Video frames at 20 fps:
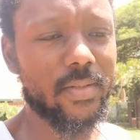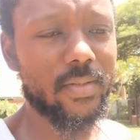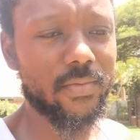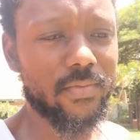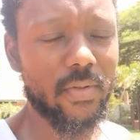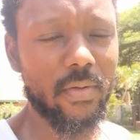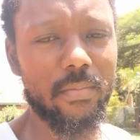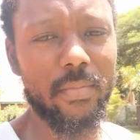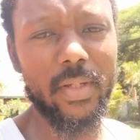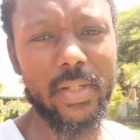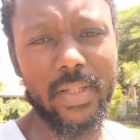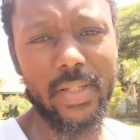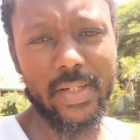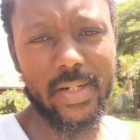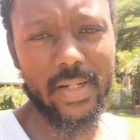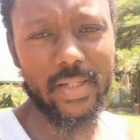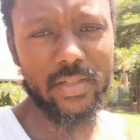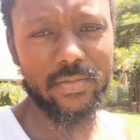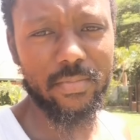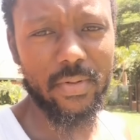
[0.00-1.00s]
to
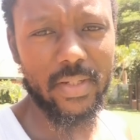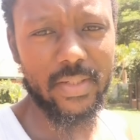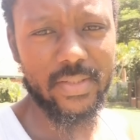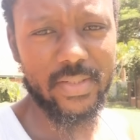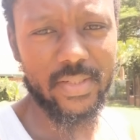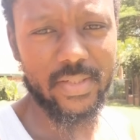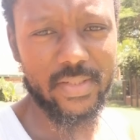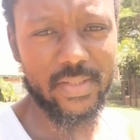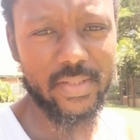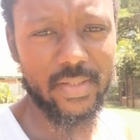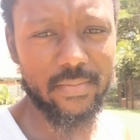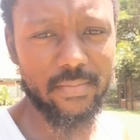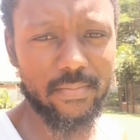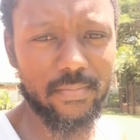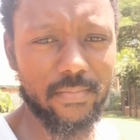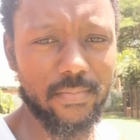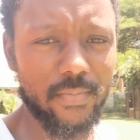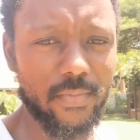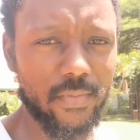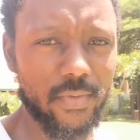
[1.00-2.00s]
familiarize my system
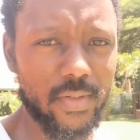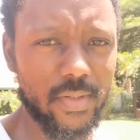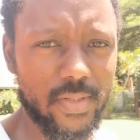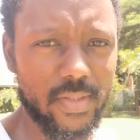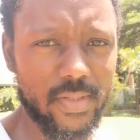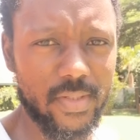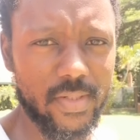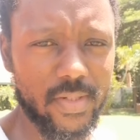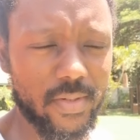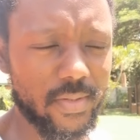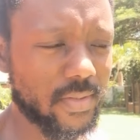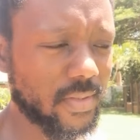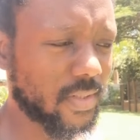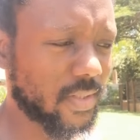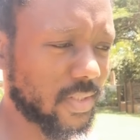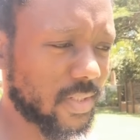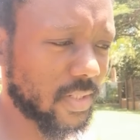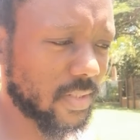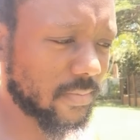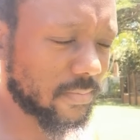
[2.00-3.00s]
with this
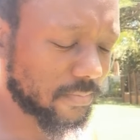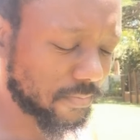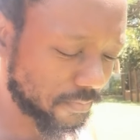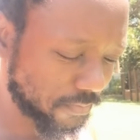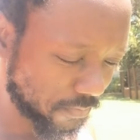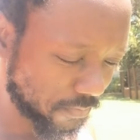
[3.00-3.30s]
condition.